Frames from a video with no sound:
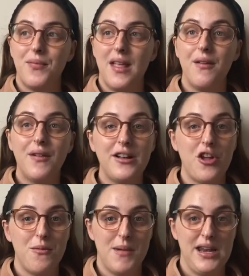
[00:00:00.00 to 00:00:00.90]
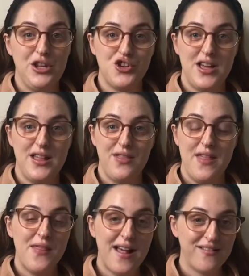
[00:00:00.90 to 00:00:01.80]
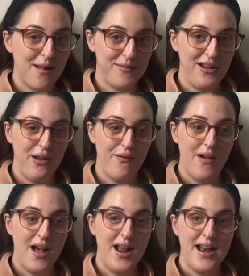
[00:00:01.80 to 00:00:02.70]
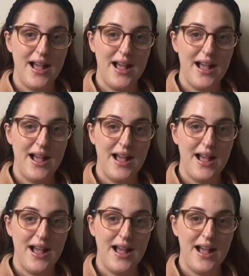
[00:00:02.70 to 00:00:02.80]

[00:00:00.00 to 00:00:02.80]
If I don't manage it, then that's absolutely fine.